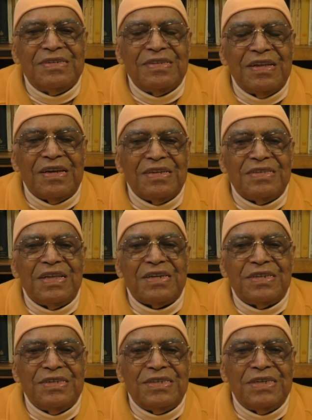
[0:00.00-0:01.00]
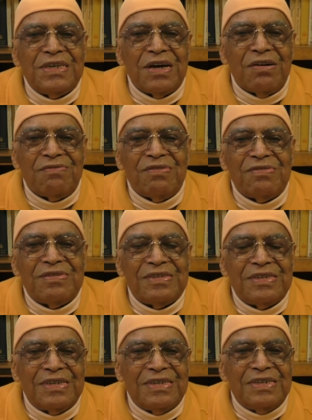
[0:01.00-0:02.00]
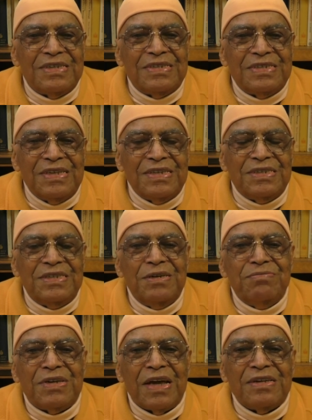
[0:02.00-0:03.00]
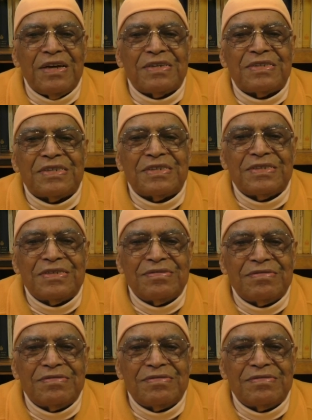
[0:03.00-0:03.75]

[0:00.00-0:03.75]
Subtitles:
That is the teaching of these dream tigers.